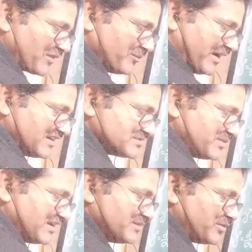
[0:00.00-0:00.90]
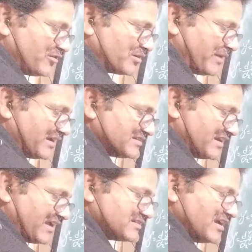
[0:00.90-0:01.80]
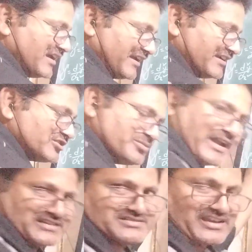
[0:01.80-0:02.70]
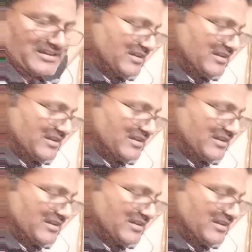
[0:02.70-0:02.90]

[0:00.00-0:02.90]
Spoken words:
minus b e power minus nx into minus 1.